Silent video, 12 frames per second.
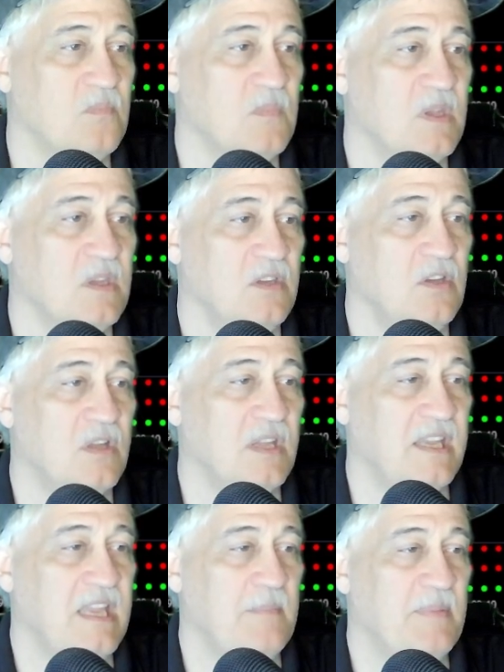You can
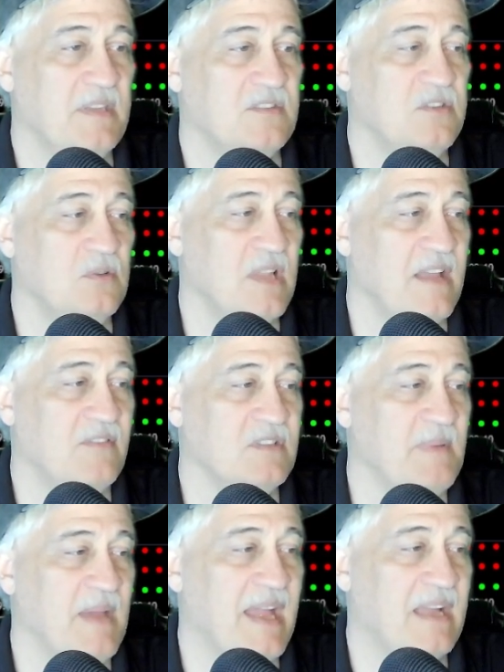keep it 2 levels
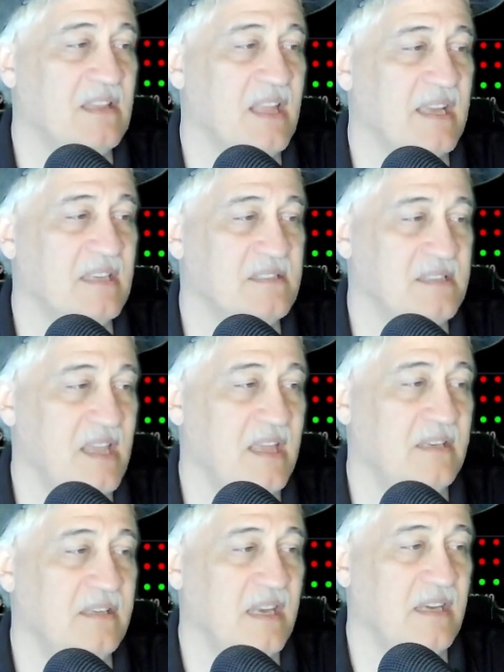back, like I
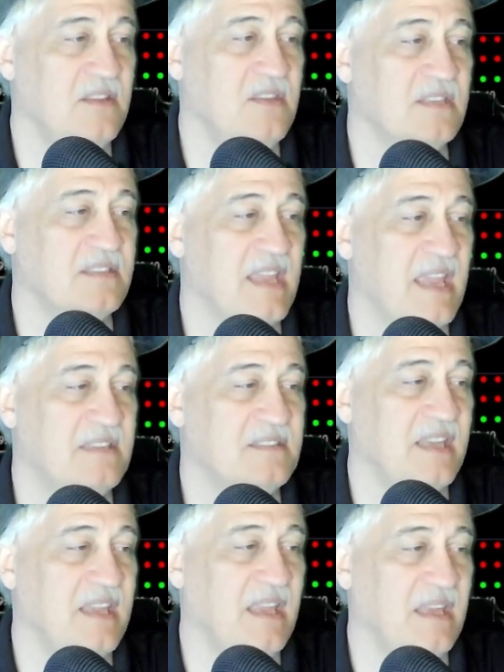said. And in this case,
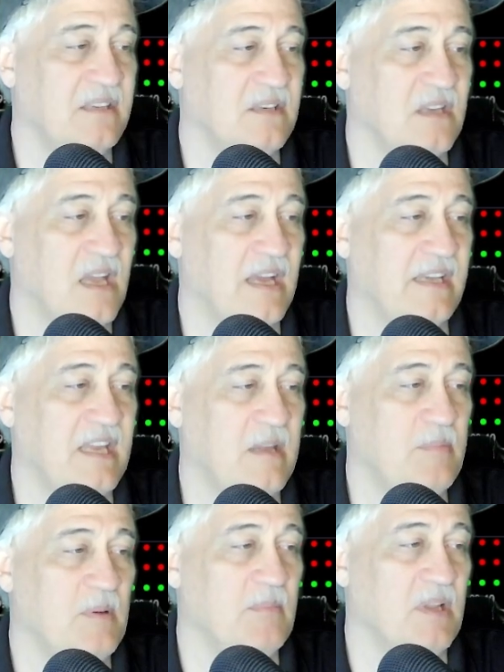again, I'd keep
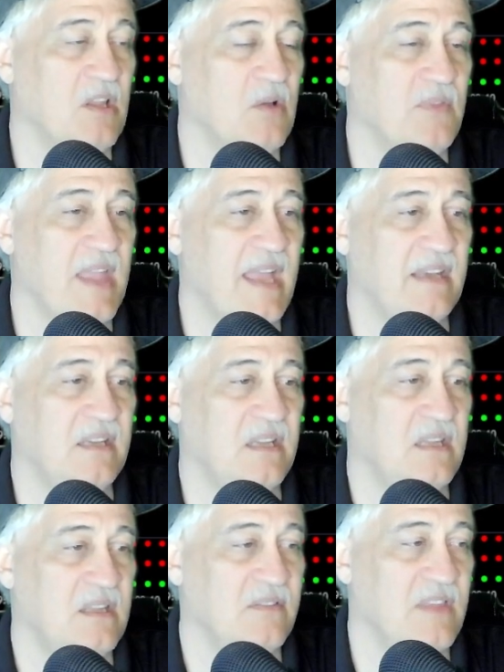it below that
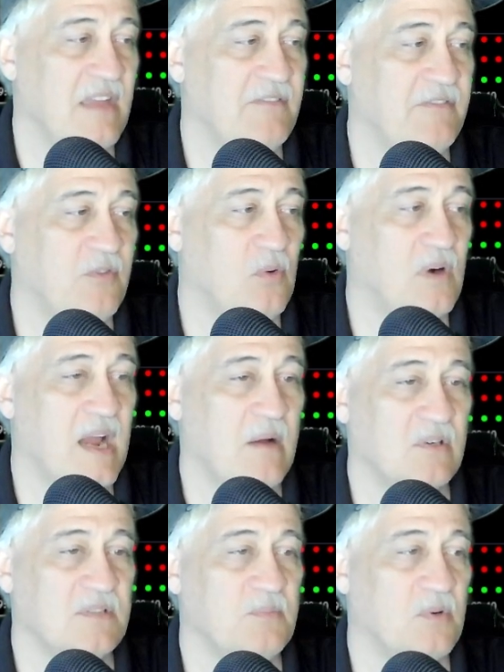4-hour
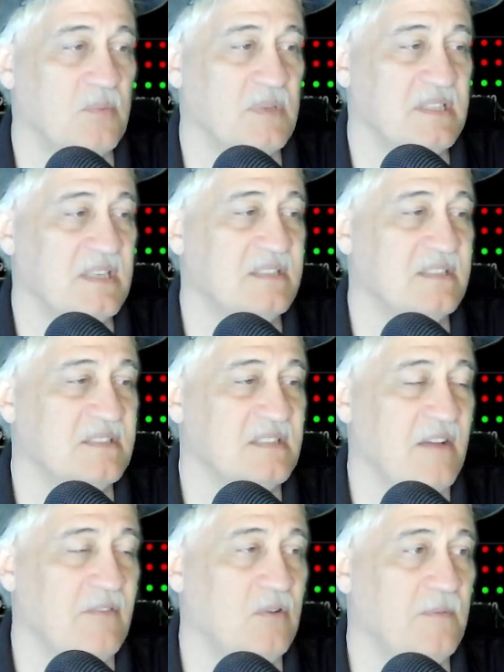support resistance
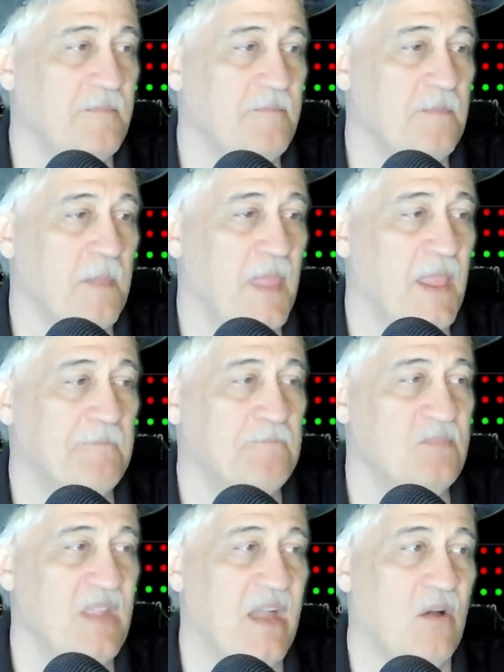level.
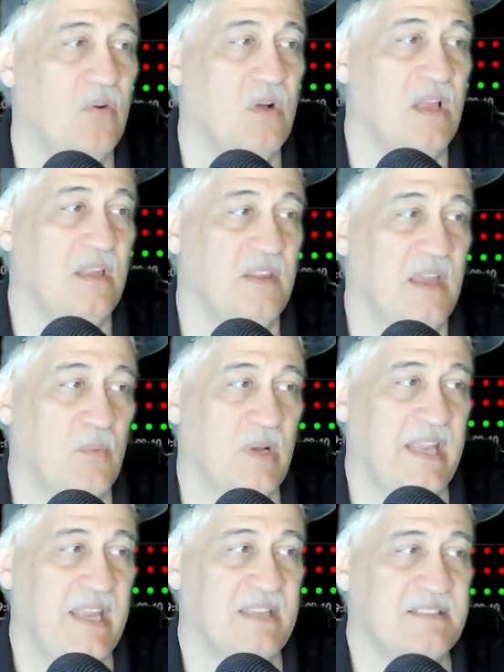Now, when it
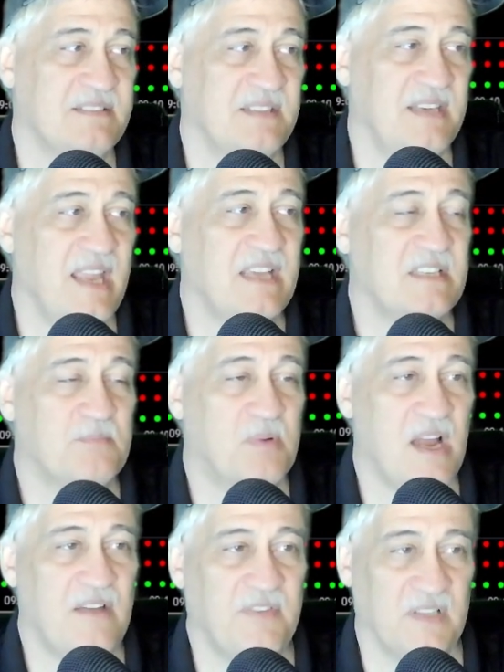hits the next
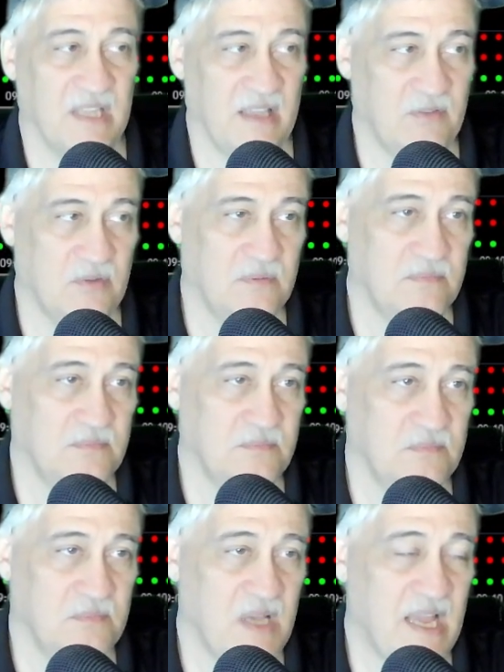profit level,
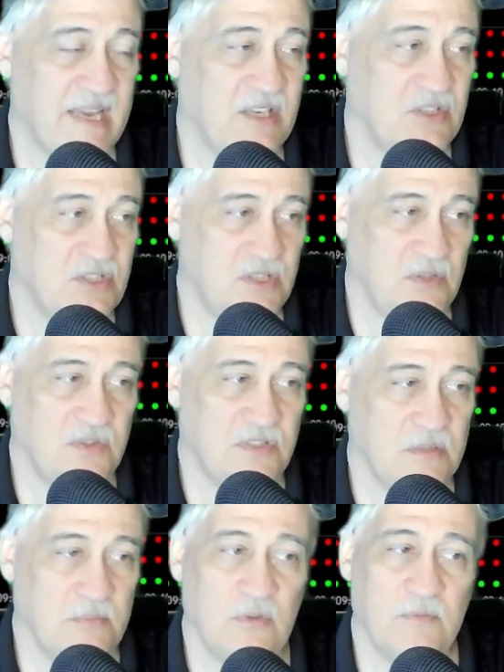I can choose to
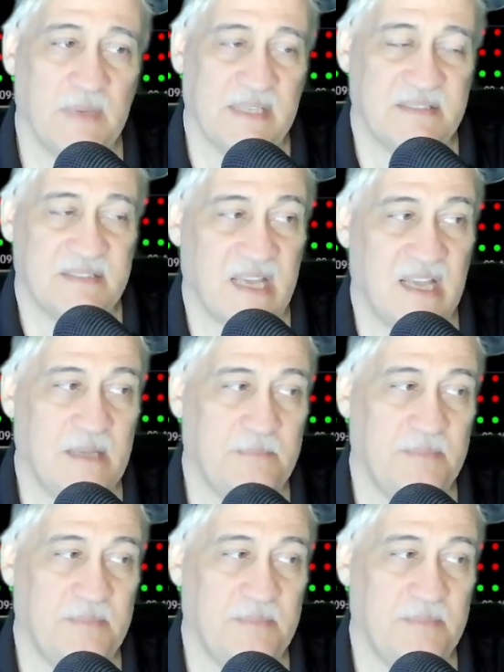move my stop